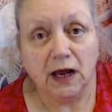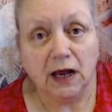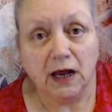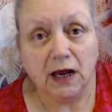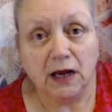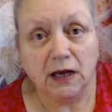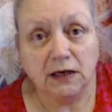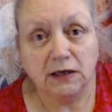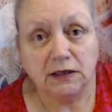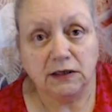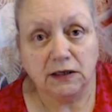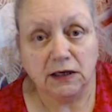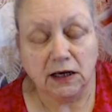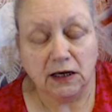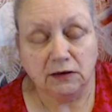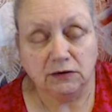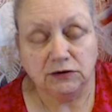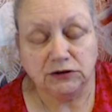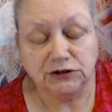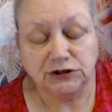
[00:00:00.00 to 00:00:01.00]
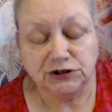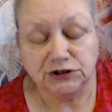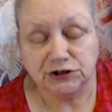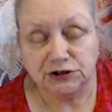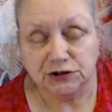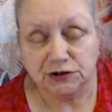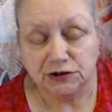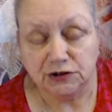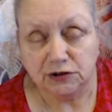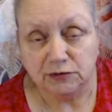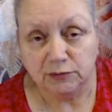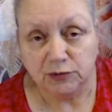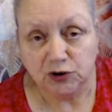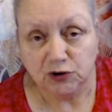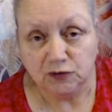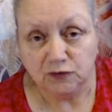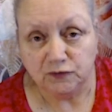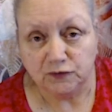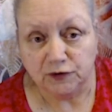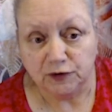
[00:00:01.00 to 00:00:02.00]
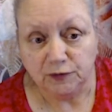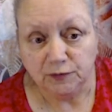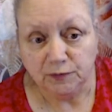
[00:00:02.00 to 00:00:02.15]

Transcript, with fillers: and now to turn them over.